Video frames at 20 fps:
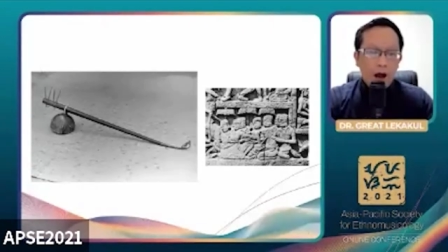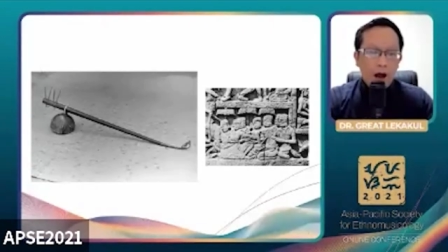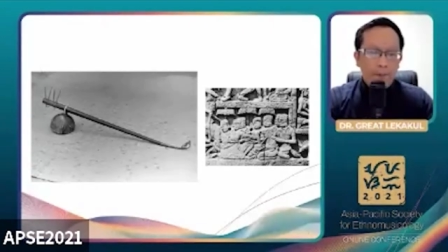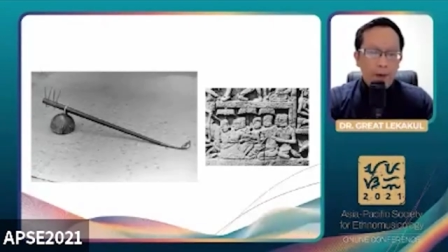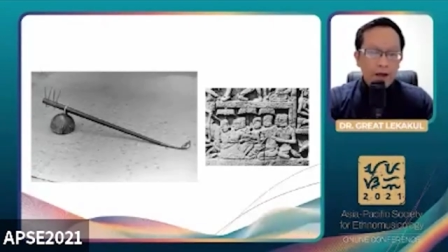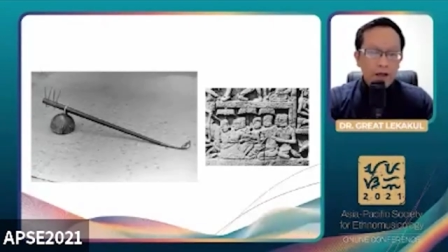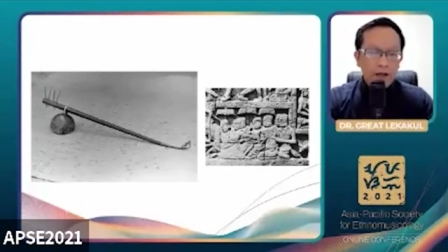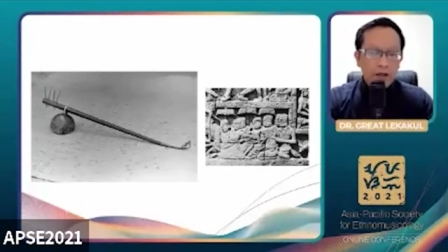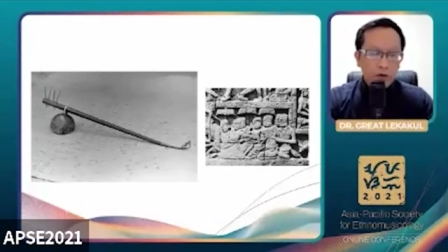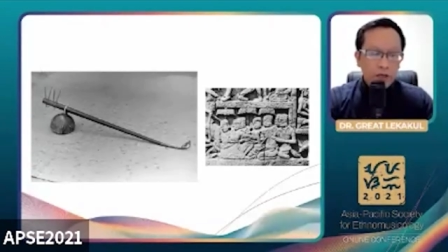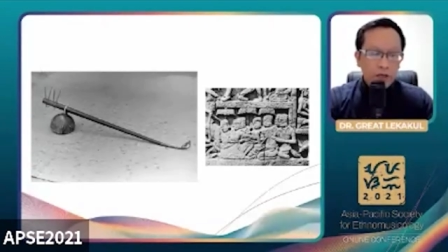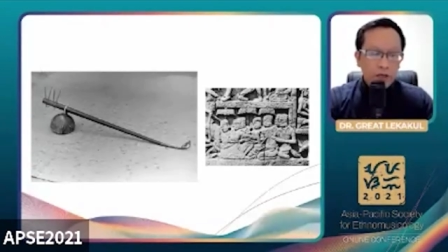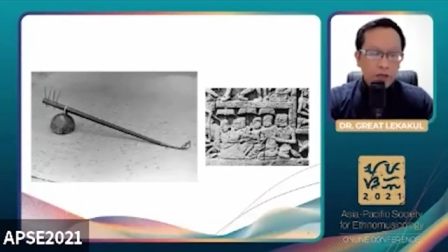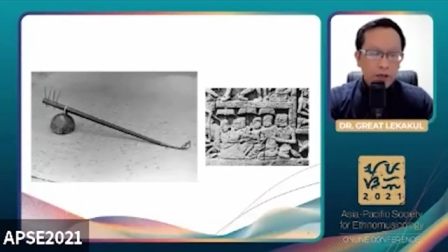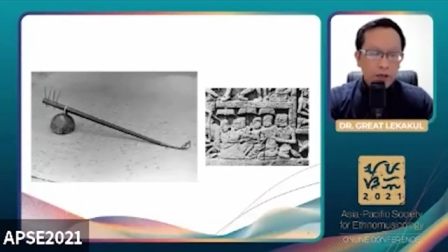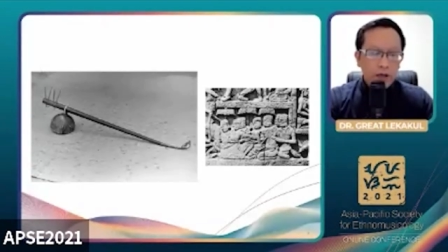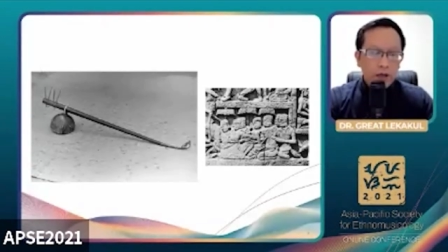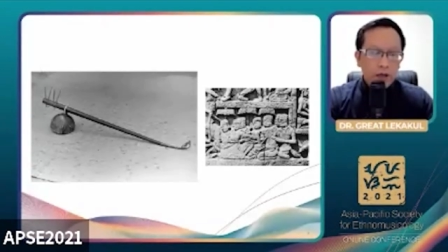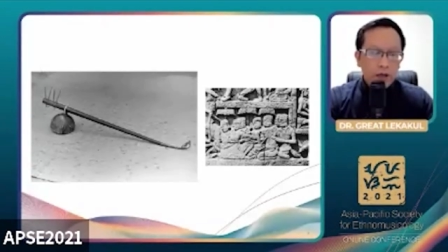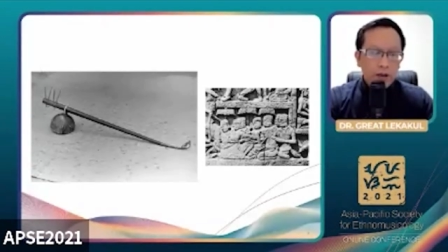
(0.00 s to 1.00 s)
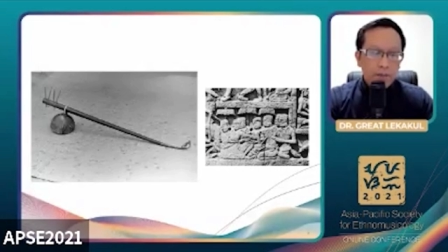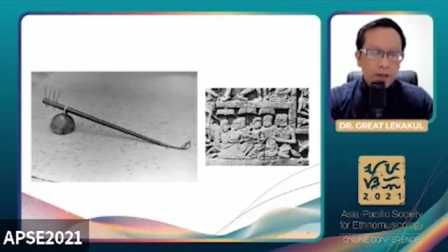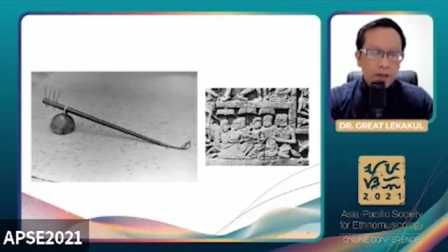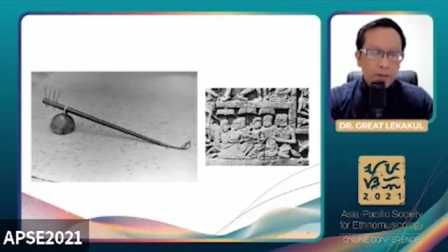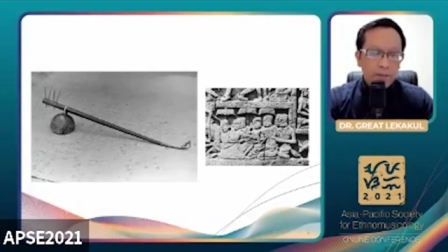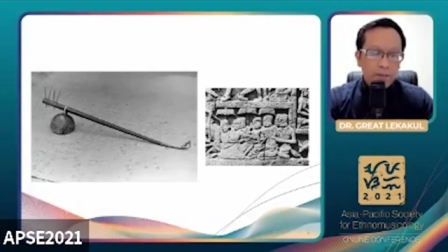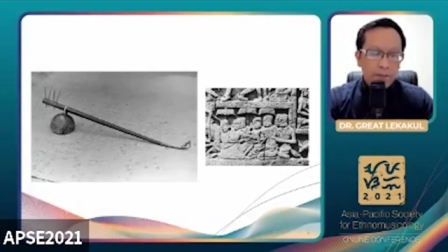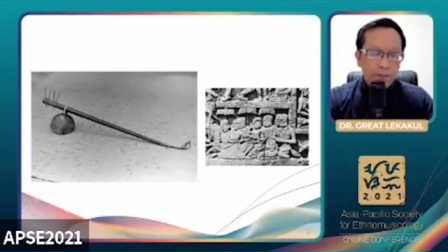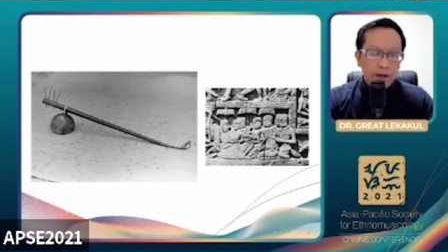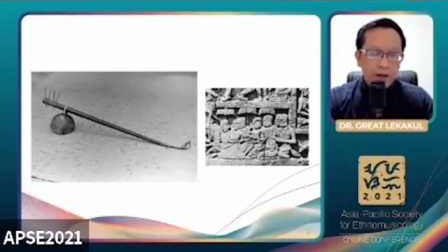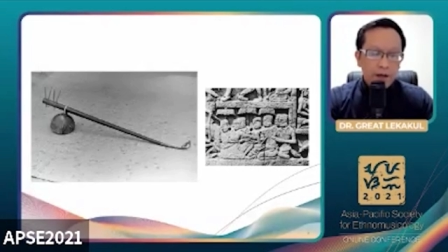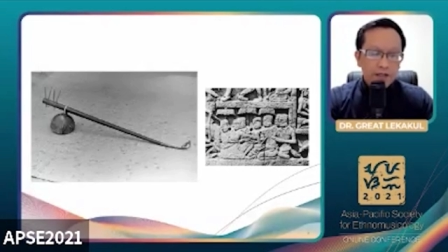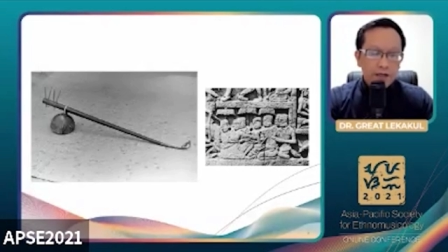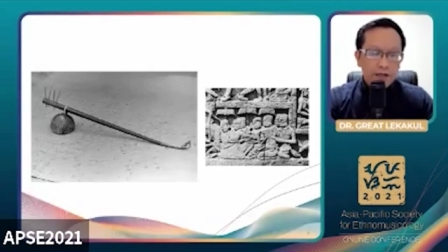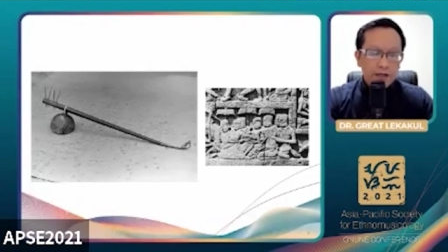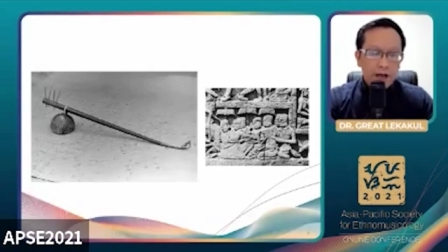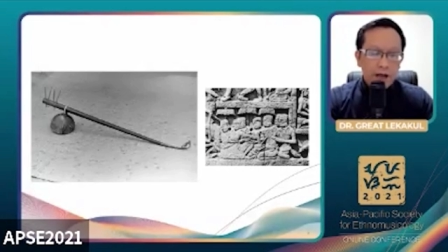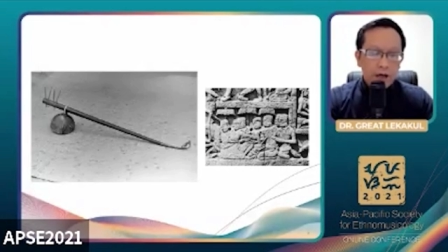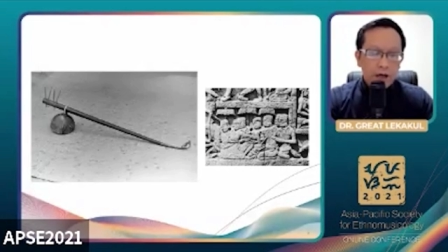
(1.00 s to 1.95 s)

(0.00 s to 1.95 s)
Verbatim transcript: Apparently, Phin Pia's